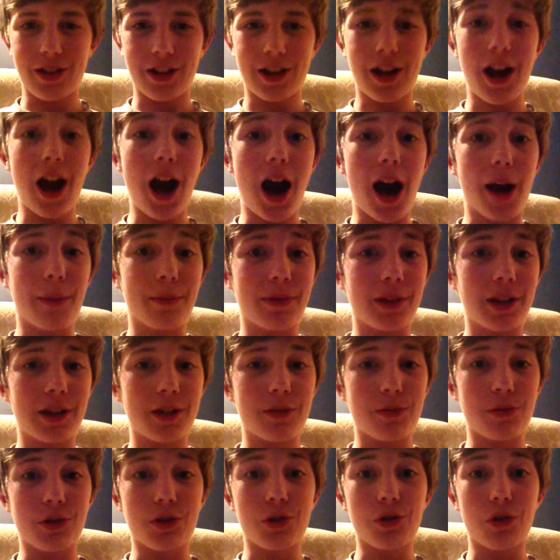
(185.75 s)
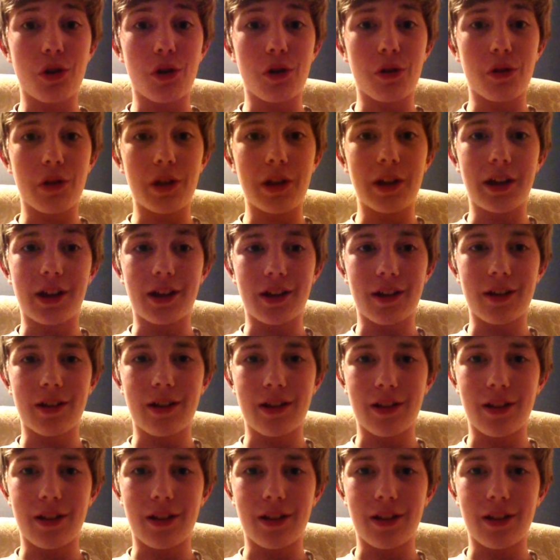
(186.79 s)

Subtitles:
a cop that's patrolling,